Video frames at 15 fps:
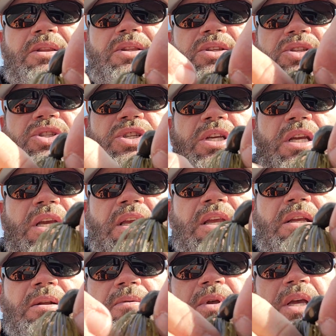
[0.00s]
this jig.
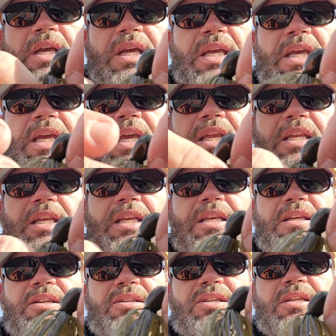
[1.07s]
It
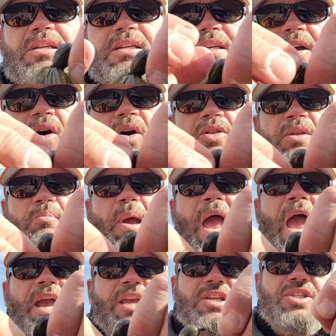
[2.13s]
is, on the
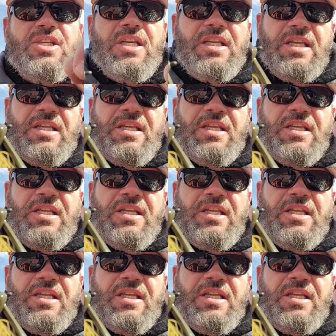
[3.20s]
packaging,